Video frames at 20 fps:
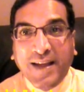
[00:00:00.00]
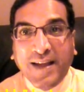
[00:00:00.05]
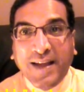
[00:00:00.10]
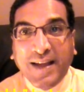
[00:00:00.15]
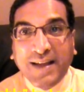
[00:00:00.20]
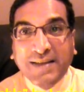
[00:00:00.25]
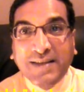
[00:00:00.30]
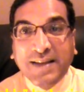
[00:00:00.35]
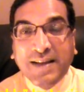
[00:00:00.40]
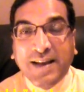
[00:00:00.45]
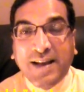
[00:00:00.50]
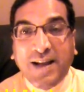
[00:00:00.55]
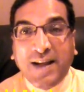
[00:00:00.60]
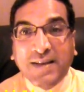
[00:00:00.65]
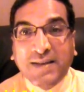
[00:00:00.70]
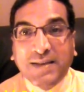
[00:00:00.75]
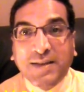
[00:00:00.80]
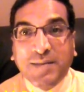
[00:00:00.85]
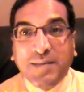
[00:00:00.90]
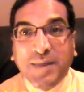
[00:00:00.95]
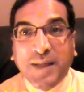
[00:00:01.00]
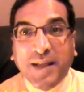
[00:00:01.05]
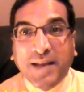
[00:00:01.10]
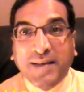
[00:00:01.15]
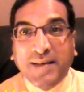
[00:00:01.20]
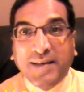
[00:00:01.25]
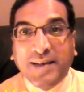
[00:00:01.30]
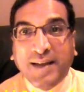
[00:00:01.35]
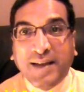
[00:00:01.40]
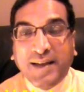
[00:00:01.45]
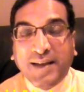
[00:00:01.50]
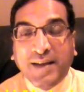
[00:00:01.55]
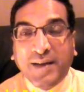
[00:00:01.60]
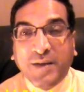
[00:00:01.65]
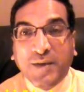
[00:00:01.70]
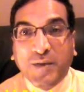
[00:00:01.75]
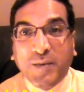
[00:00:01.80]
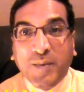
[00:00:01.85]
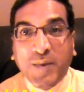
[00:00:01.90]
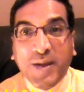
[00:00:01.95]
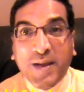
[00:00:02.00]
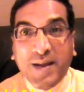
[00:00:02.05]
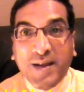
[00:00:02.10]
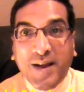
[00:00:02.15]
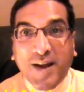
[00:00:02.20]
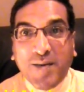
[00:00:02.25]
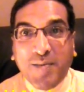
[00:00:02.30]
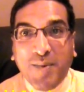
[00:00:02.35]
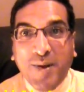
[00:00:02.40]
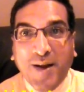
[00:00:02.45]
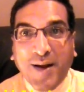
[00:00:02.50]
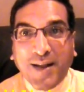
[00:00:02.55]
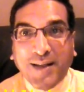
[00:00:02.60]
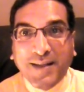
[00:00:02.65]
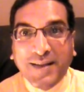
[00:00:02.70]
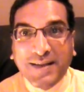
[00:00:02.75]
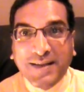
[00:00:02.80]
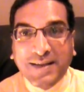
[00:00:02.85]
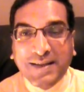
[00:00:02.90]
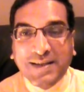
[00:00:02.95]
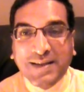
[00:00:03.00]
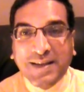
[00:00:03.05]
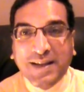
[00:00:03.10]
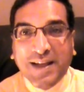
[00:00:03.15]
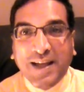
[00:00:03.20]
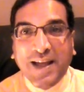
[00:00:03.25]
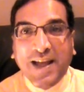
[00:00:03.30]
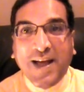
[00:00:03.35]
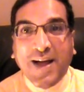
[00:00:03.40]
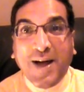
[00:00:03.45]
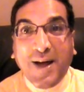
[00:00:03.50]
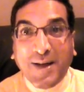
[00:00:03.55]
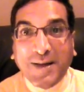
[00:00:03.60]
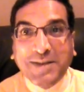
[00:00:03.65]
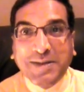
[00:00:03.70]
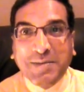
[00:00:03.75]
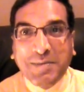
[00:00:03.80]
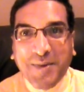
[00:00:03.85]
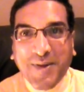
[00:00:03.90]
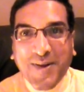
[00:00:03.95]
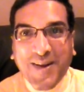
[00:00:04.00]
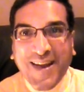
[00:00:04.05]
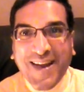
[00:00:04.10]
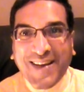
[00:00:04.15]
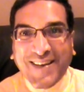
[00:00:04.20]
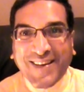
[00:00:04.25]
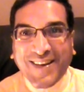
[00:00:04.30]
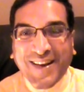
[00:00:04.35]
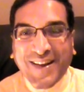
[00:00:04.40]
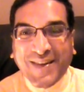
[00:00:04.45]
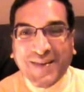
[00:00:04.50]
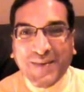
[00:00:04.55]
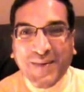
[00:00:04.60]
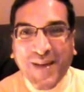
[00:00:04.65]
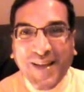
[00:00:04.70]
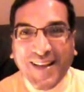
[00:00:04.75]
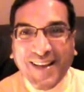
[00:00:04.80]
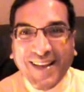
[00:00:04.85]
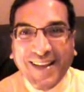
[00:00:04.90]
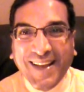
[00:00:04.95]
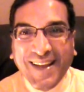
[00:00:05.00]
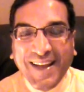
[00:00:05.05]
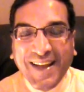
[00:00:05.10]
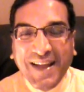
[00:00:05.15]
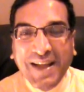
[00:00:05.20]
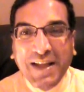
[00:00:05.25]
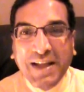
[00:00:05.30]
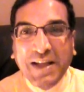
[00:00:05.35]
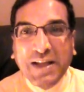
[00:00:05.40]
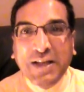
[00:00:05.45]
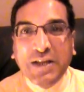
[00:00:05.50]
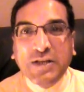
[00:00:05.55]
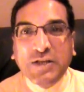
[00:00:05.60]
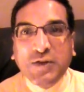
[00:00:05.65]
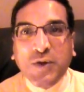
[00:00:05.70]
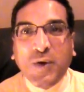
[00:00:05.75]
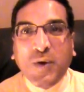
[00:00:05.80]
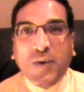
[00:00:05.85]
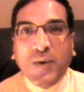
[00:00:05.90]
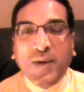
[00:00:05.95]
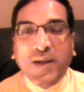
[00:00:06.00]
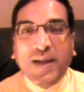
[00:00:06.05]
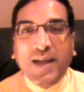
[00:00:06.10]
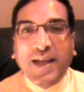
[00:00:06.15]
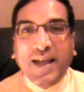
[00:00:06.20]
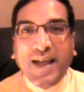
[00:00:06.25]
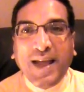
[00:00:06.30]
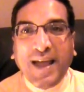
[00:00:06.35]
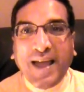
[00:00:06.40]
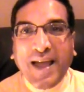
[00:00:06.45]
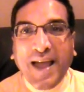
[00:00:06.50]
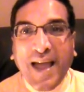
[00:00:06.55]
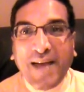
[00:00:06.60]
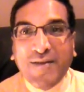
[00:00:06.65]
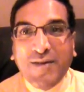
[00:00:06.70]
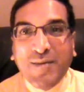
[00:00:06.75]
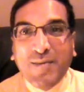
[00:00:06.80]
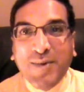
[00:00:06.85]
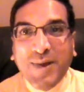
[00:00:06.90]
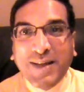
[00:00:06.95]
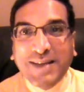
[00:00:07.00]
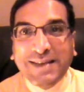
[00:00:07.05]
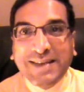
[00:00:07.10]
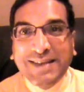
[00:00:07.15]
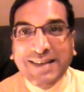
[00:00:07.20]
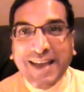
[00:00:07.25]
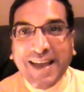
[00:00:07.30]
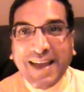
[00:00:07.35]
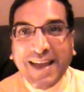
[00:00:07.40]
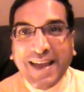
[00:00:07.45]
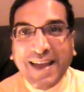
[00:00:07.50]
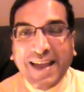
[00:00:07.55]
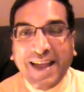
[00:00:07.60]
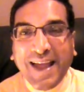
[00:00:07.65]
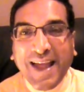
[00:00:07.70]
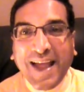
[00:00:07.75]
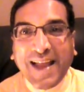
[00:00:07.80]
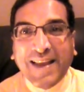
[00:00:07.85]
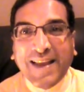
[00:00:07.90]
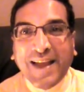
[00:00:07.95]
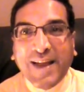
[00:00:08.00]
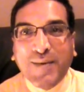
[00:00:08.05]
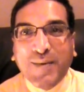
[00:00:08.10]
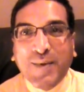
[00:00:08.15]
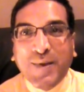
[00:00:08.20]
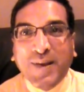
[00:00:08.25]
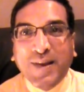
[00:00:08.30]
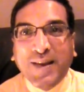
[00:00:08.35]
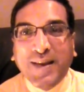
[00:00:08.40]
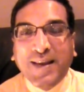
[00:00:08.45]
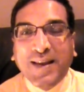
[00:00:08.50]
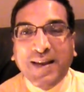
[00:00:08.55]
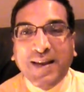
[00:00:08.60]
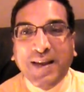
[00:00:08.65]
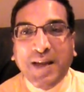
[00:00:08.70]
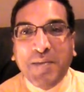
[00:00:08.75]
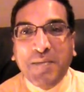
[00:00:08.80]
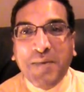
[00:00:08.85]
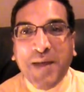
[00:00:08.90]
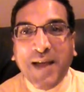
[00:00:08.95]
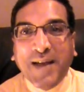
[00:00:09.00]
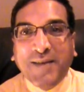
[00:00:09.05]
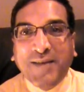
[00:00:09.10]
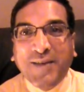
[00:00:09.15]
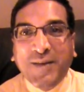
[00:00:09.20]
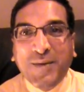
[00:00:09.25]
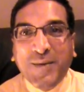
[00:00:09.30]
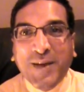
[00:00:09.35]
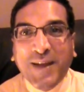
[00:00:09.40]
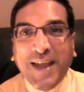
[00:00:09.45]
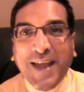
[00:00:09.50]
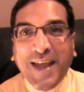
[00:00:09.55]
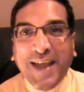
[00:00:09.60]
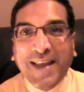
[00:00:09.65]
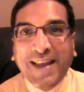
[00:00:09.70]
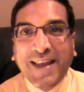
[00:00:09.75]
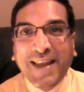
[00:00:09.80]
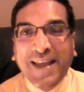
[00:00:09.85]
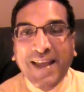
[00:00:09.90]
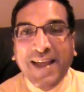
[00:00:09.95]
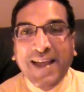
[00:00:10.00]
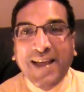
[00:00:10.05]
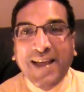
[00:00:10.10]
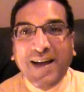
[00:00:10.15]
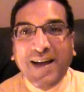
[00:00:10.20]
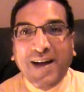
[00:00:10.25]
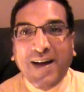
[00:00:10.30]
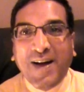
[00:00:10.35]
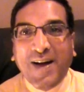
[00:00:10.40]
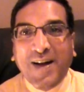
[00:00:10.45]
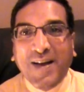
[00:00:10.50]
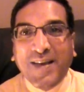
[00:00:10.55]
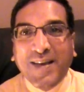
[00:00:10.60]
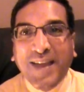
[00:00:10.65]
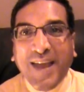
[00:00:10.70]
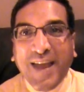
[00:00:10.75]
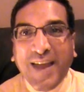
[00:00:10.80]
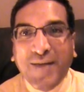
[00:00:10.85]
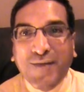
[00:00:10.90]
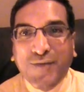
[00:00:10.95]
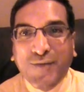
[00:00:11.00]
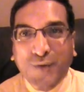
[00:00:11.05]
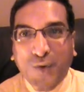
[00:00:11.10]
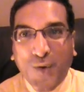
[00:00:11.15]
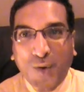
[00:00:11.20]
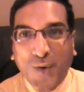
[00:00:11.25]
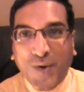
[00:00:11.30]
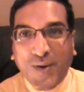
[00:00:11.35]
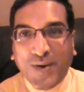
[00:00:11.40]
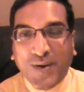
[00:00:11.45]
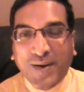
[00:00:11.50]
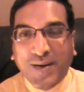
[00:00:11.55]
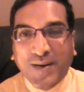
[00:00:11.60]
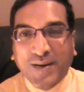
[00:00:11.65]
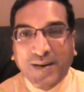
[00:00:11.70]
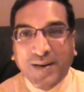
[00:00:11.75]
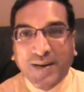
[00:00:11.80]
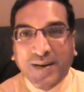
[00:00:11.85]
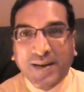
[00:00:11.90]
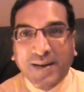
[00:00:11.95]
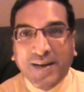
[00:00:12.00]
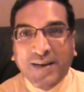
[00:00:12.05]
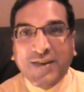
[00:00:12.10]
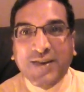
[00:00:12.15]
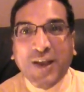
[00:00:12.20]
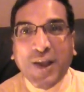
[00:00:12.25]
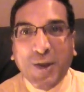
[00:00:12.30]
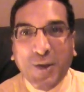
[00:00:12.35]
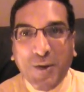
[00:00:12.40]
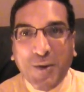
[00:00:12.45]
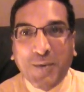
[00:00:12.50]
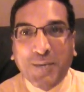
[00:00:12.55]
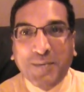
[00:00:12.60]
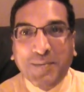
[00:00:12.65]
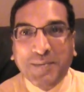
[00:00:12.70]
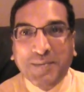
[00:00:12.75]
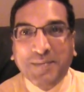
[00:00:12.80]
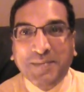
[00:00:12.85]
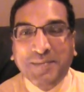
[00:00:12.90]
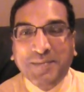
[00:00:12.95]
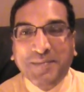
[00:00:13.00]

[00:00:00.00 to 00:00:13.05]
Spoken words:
isn't it awesome that we are part of this awesome creation as well? So, have a blessed day, and I will come back to you again on day 4. Shalom.